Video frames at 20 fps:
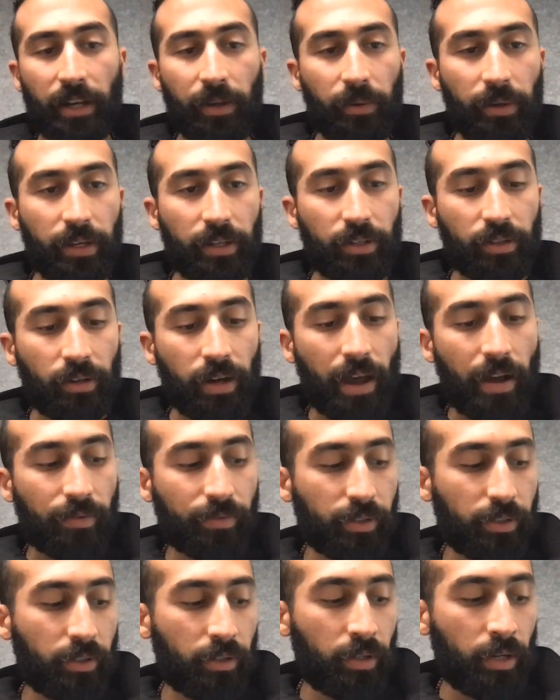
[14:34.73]
satellites are
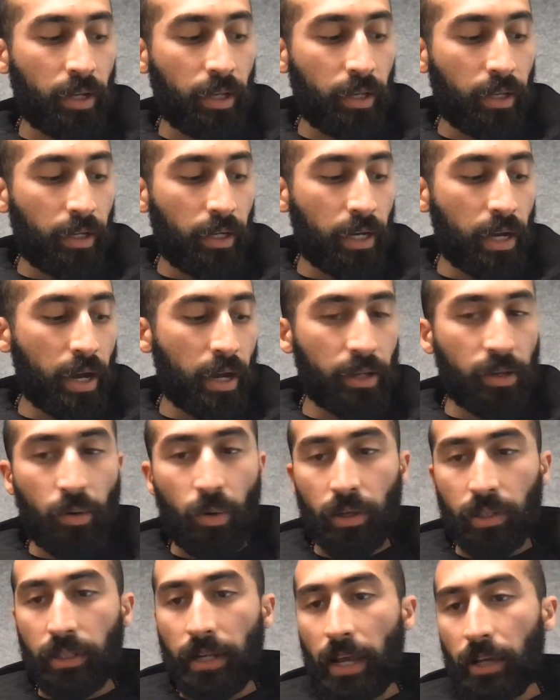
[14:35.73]
after
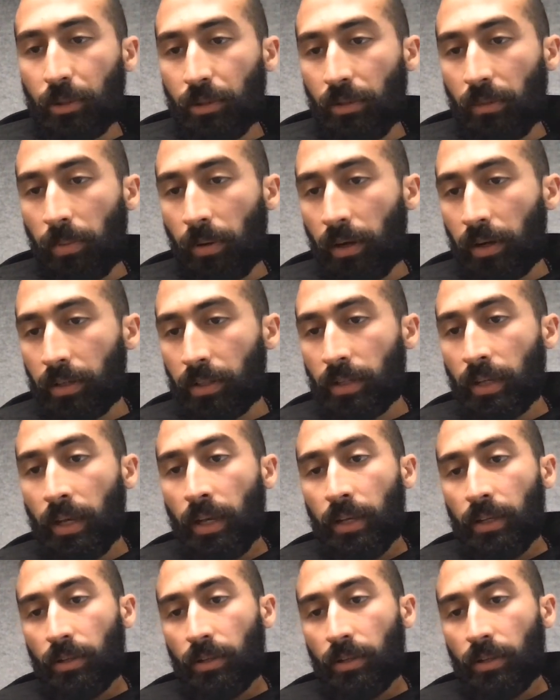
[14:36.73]
U.S. national parks.